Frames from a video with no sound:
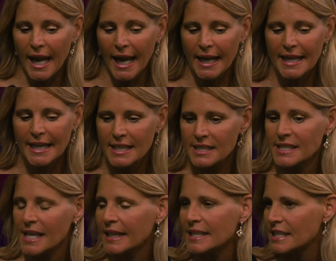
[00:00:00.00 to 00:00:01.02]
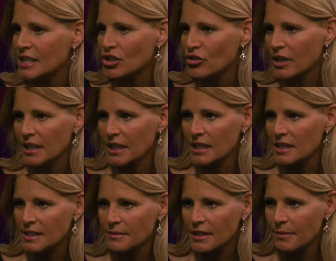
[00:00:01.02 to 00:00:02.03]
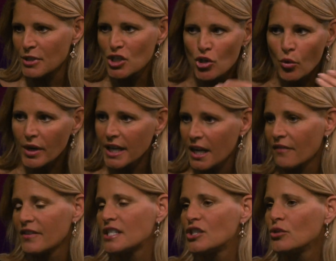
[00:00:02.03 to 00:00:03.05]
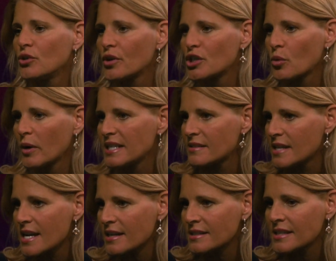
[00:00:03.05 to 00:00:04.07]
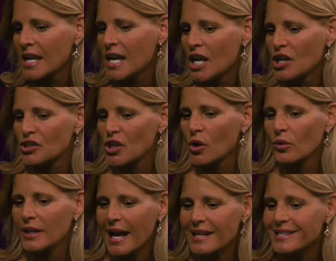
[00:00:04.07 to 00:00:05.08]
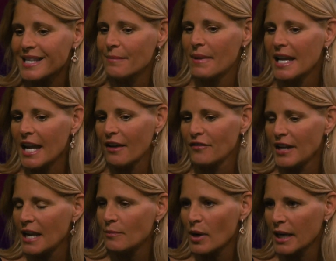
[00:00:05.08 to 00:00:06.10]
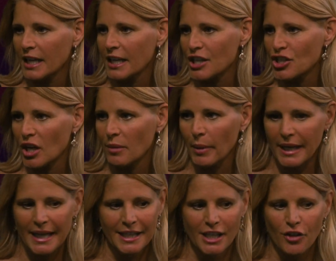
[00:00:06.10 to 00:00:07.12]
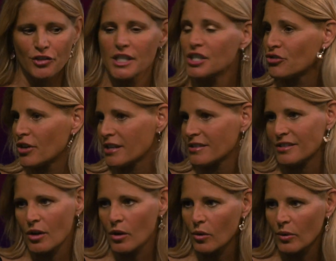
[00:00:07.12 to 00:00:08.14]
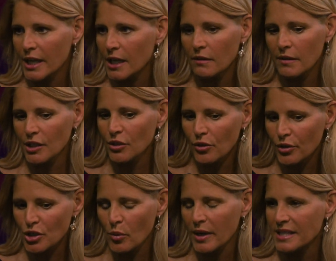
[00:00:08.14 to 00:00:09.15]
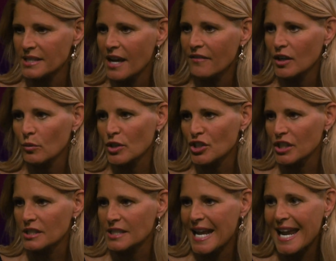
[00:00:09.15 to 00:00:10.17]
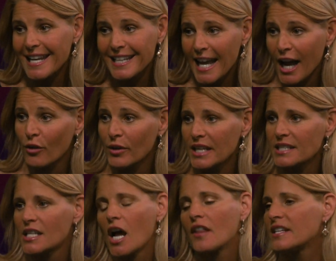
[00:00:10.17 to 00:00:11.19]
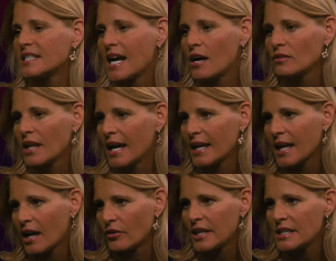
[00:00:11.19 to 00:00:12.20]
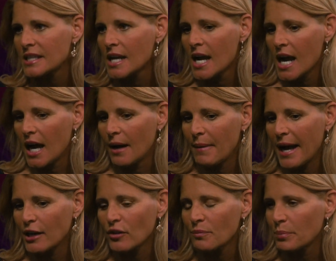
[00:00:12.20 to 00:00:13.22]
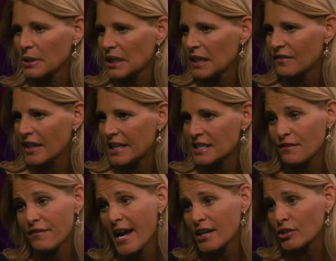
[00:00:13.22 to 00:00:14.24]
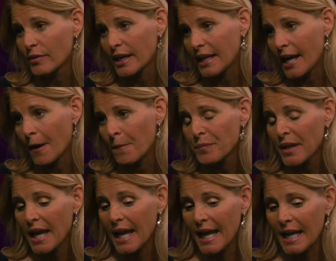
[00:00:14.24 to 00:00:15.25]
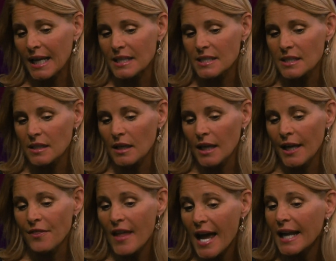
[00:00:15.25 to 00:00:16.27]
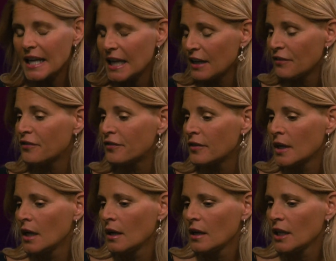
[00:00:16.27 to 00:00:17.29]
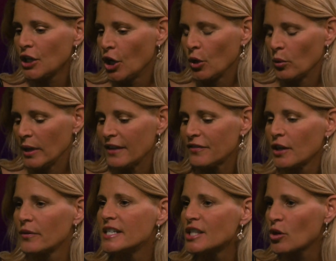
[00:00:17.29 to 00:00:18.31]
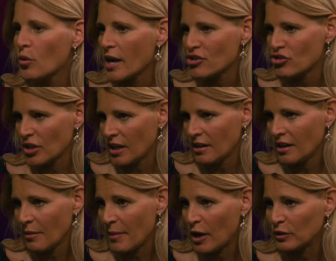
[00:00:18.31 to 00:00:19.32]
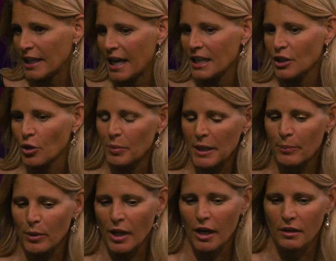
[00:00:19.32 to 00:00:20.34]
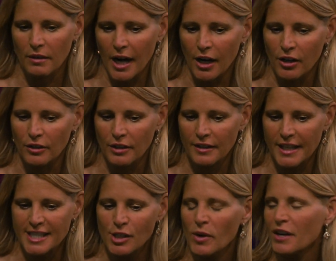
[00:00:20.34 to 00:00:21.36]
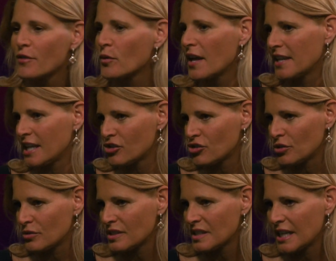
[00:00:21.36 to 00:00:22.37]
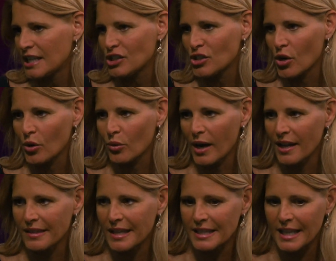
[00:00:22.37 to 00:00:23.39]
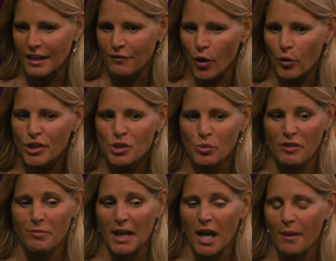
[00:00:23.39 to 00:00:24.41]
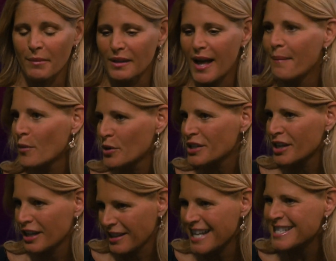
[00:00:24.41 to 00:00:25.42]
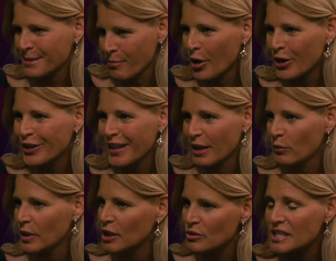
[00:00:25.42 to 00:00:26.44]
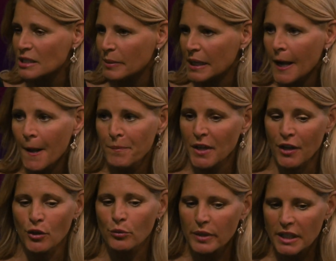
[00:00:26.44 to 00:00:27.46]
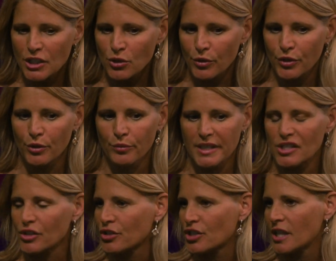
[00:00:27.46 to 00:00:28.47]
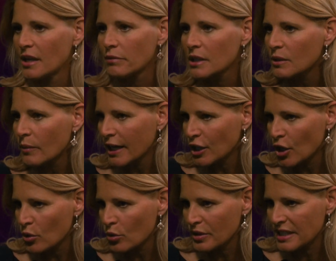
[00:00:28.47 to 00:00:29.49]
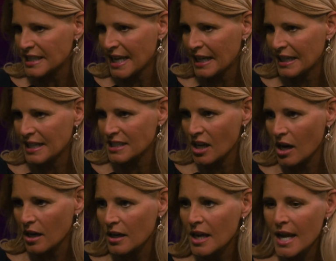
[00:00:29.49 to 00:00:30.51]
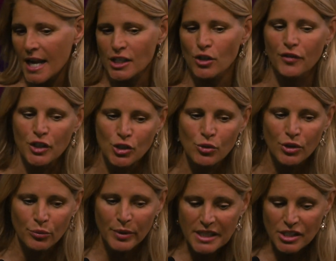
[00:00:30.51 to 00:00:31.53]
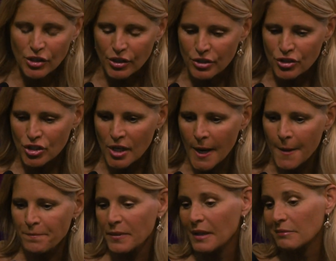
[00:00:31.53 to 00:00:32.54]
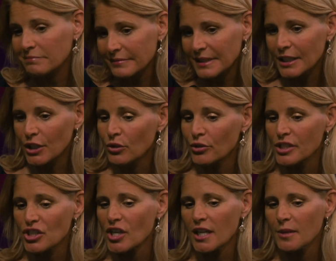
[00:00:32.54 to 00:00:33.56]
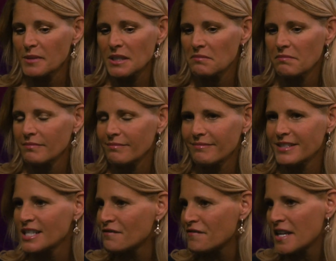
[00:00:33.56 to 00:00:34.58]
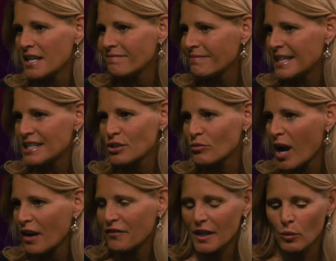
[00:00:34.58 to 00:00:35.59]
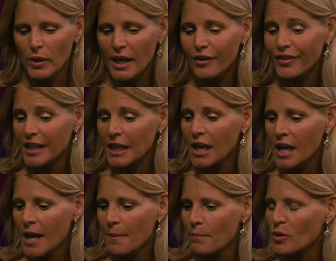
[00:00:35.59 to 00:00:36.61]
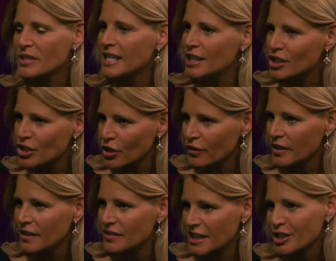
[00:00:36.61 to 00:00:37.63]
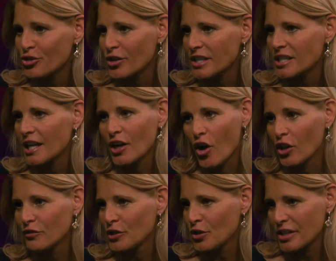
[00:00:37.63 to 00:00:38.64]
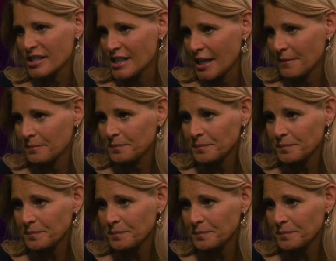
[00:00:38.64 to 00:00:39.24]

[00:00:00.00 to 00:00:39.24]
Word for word: And his Senate district is the majority of it's New York 26. So yes, they may have name recognition, but in another district. So here in New York 27, which is eight counties and all these outlying counties, um, I don't believe that it's a factor right now. And, and then if, you know, if there is a question about that, you know, people are, are they still want to vote on the issues. And so I think that voters, we've become a lot more, a lot smarter than we used to be, and they're really doing their research and they really want to know who these candidates are. And so if you do the research, you know, Chris Jacobs doesn't fit. He's the wrong fit. We are the most conservative district in all of New York State.